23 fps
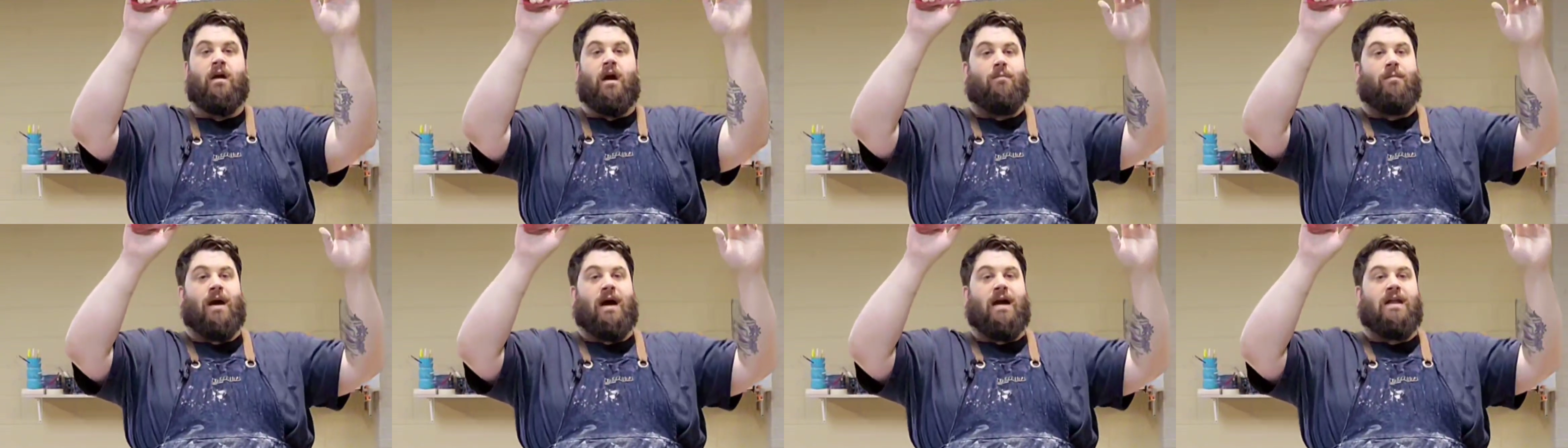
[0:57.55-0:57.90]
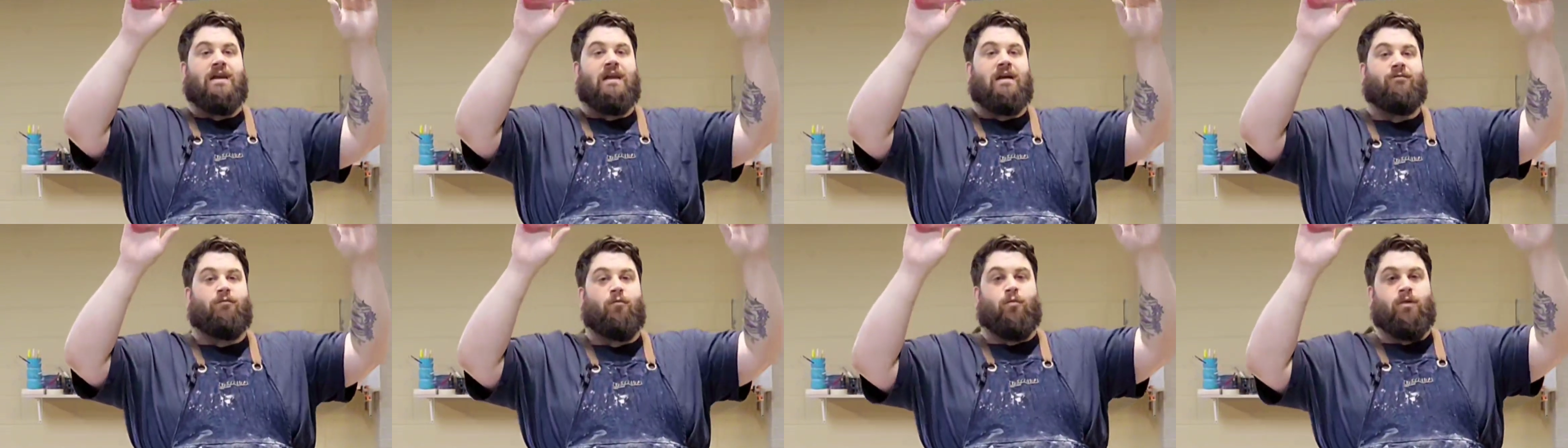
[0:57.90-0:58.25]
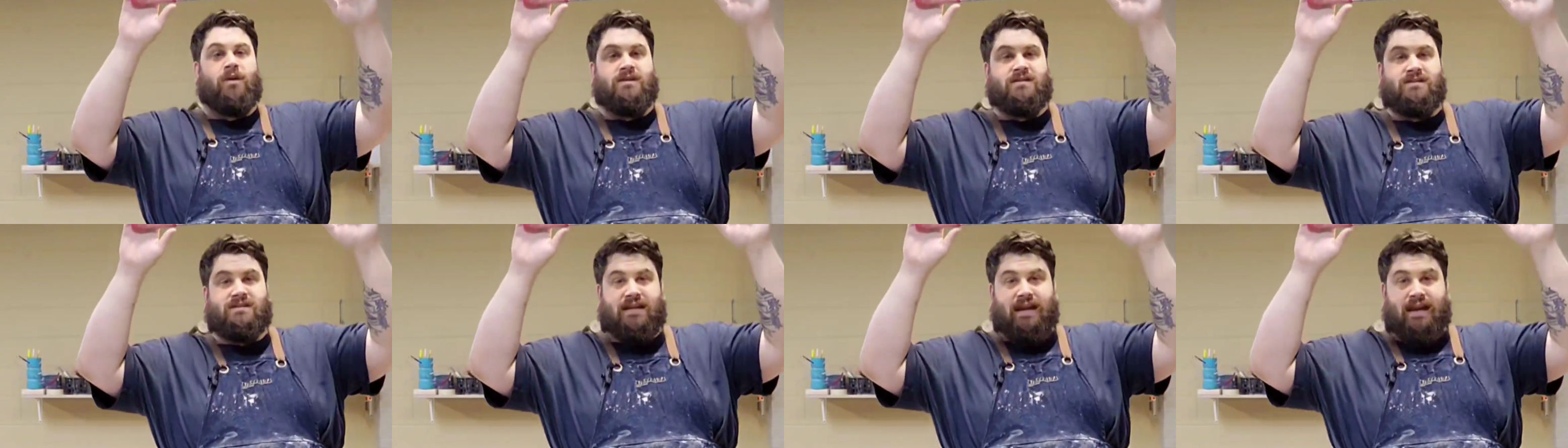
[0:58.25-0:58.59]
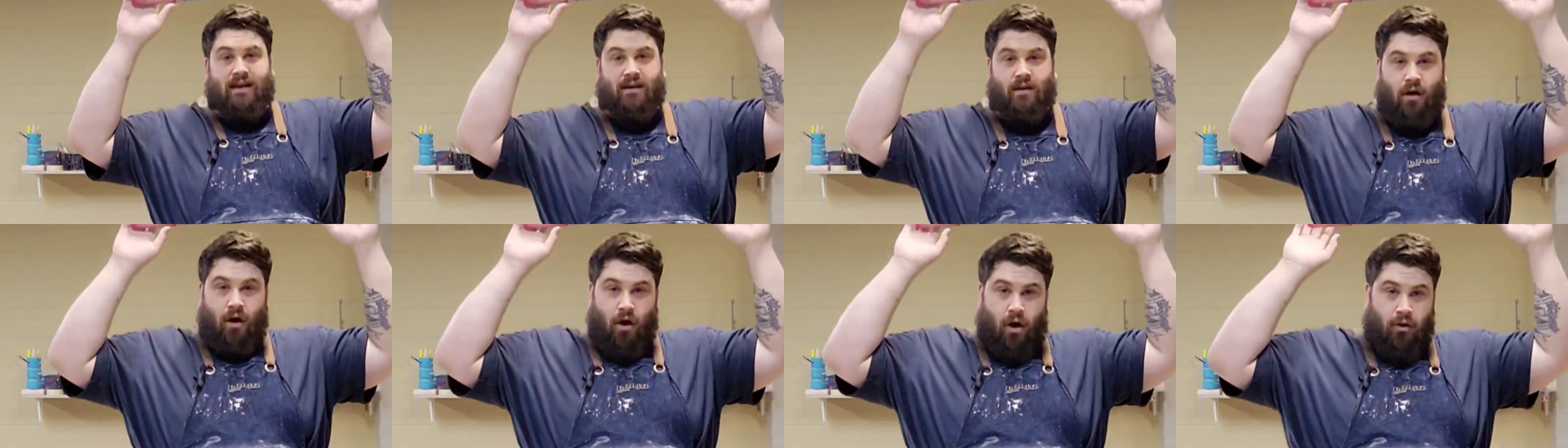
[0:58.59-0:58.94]
I never want to
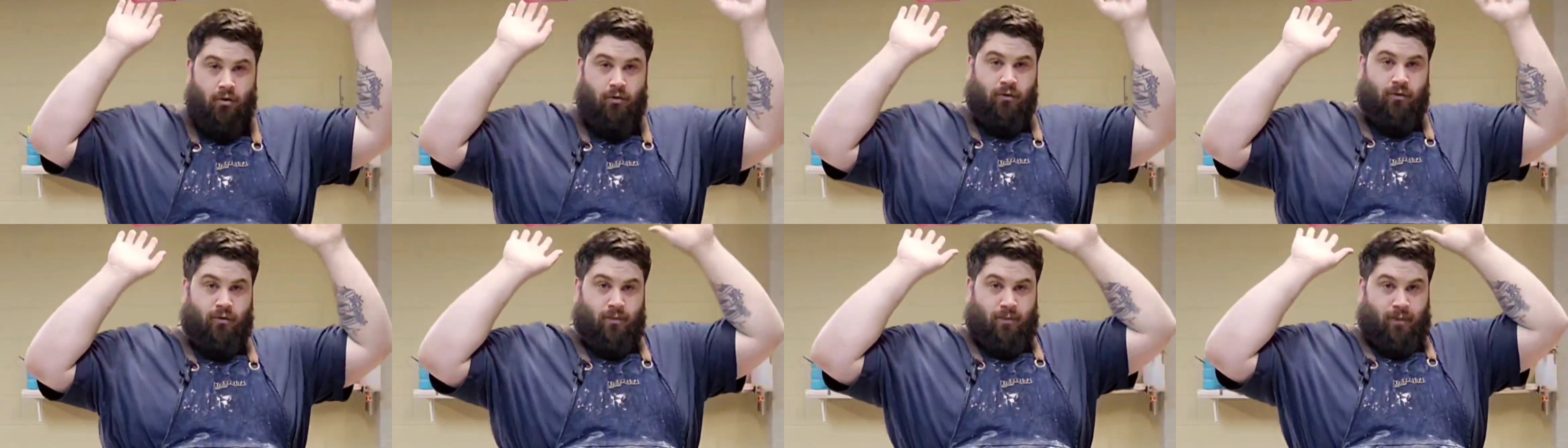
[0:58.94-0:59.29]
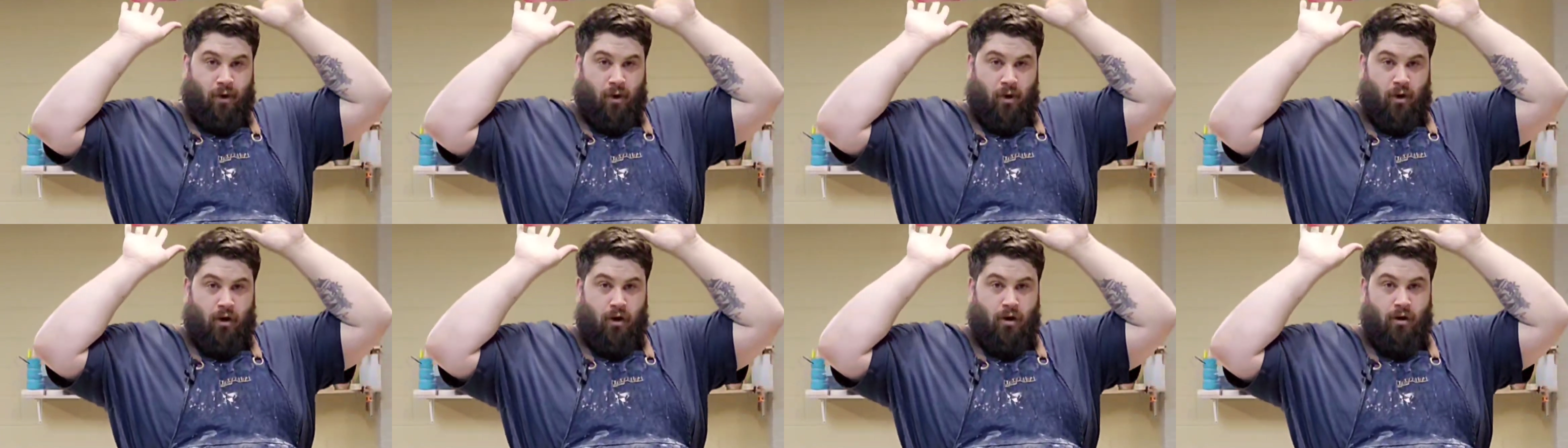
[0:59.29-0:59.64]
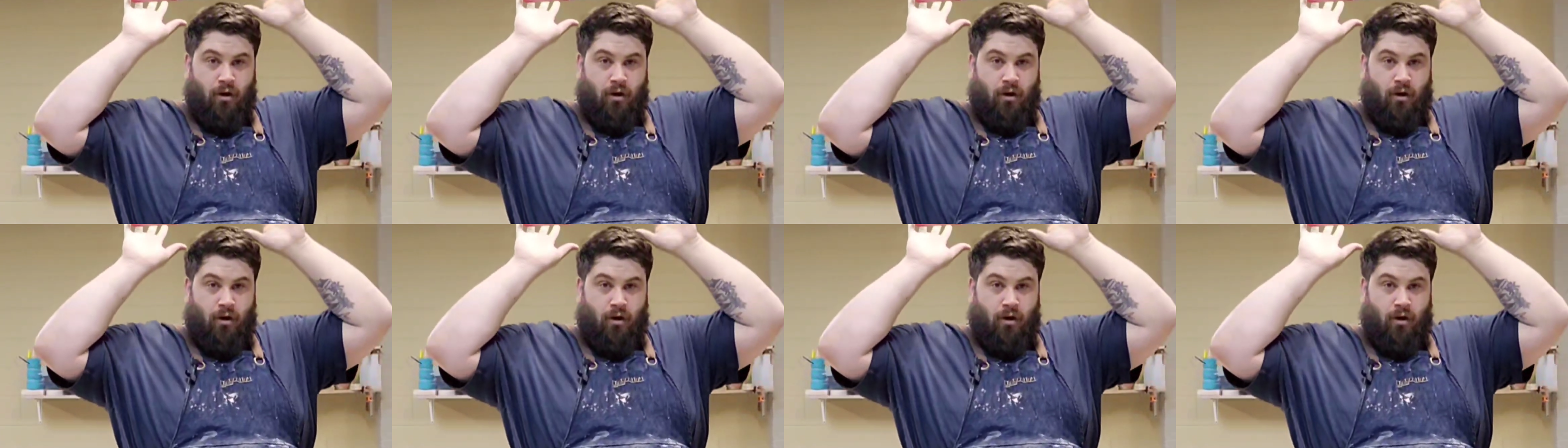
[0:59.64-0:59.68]
stand under the bar